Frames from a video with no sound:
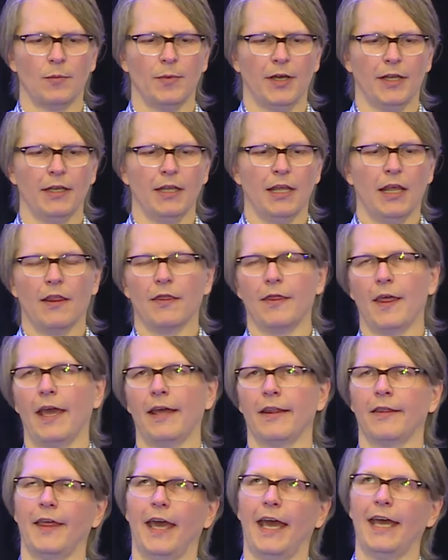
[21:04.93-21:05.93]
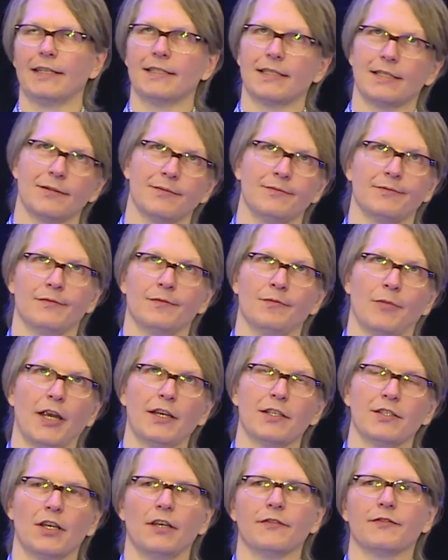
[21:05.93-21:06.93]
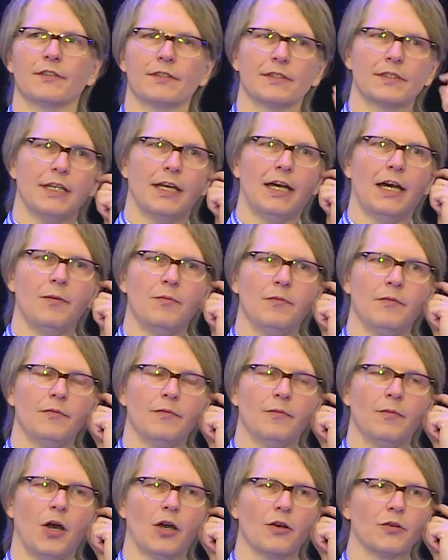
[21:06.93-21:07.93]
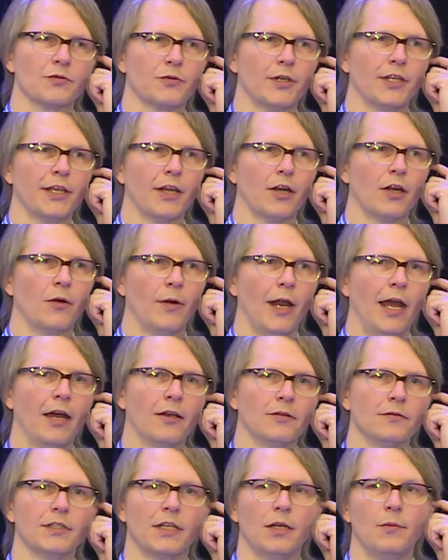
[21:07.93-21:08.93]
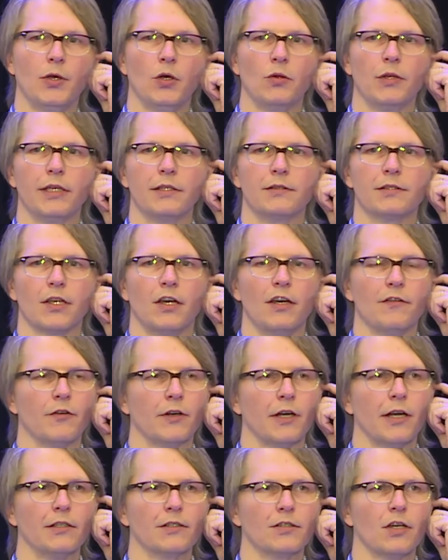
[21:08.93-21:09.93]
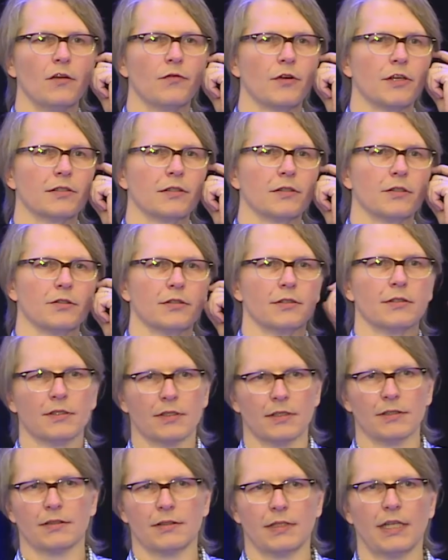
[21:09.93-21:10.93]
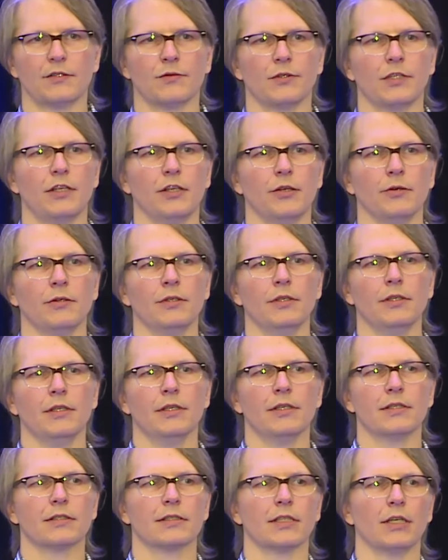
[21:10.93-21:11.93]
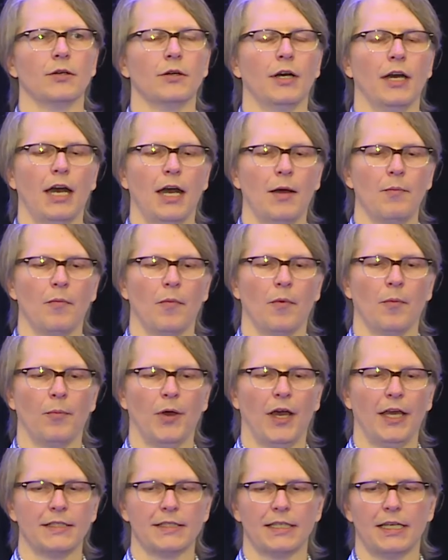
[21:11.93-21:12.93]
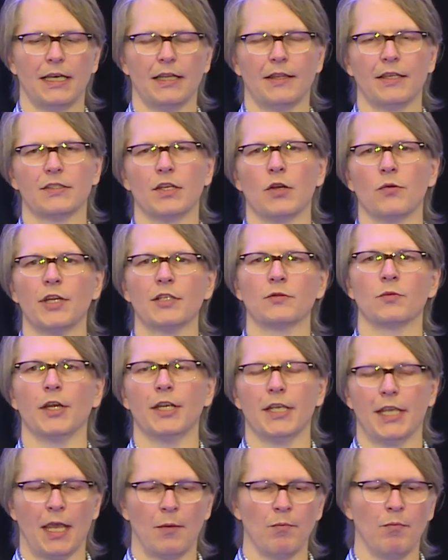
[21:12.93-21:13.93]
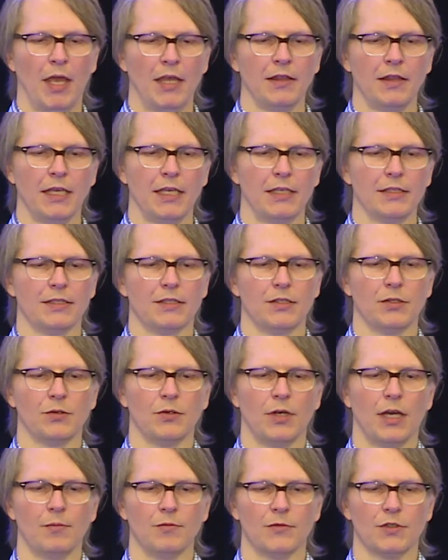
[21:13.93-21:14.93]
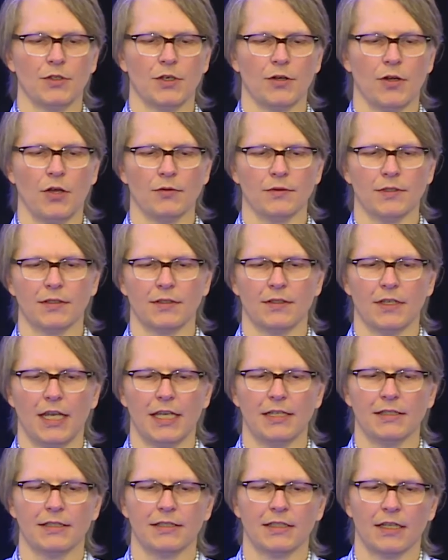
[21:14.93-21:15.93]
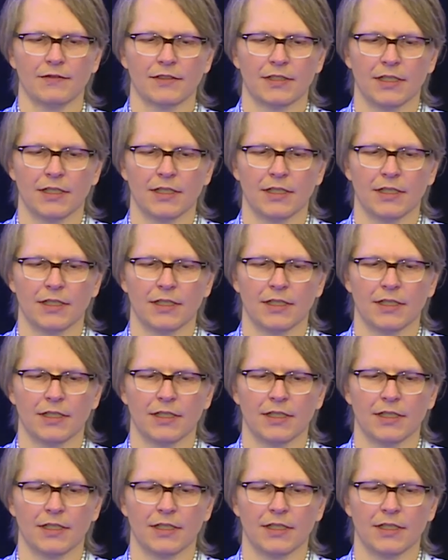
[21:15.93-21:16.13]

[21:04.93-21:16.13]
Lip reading: But that's Microsoft's models really are around building software and software solutions, because that's what they do. So, but there's no reason why you can't bend these to your own sort of needs and stuff.